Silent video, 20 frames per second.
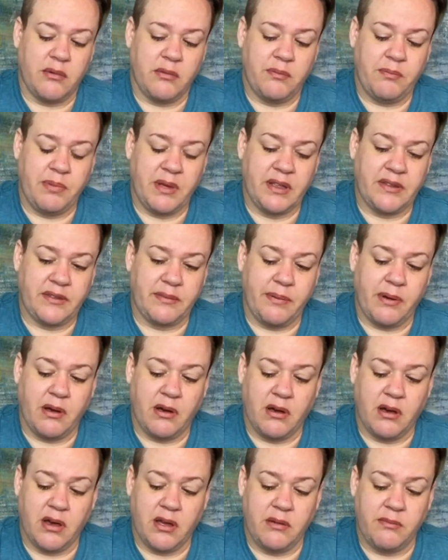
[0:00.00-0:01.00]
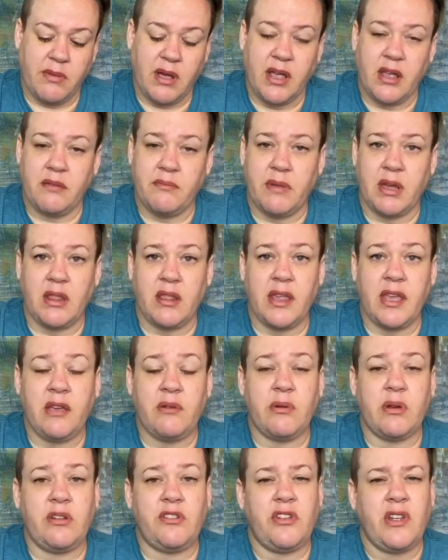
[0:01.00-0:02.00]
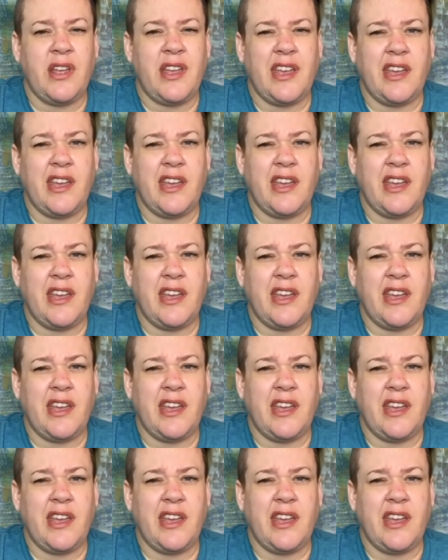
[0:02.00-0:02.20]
based upon my language,